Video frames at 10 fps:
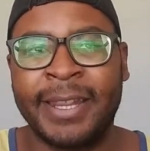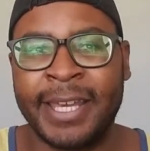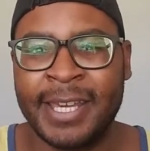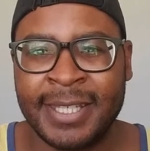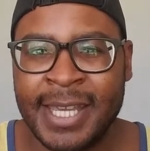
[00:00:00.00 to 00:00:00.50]
Like,
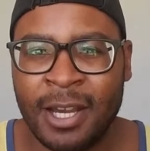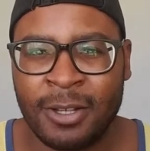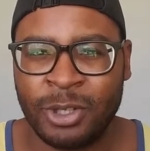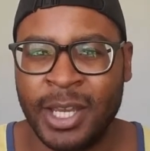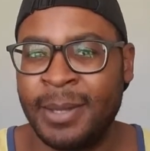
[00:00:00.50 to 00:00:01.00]
is he
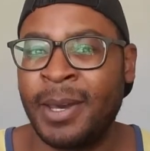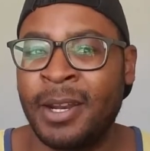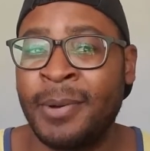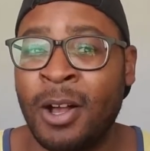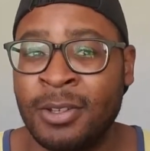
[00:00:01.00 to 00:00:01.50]
also getting better,
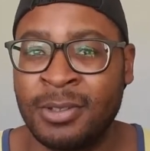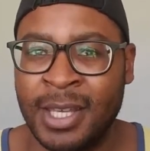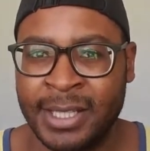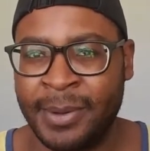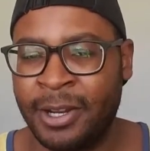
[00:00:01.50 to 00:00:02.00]
but also
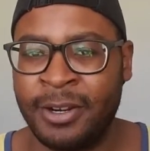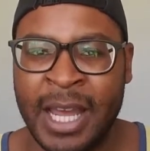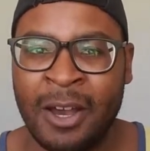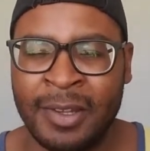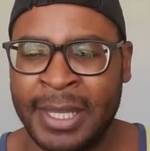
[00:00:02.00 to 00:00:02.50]
thinks about her
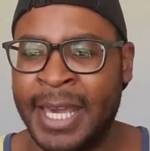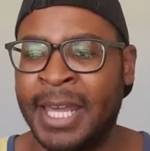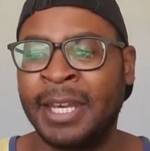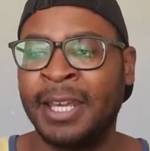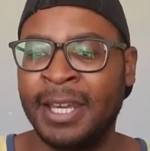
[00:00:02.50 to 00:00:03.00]
now and
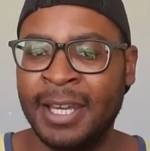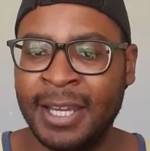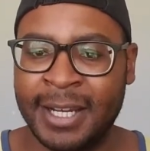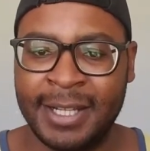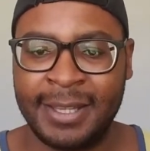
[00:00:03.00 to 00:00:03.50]
then,
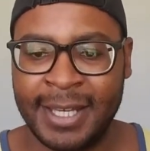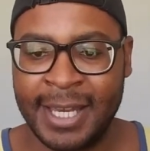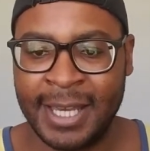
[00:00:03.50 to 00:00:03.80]
kind of thing.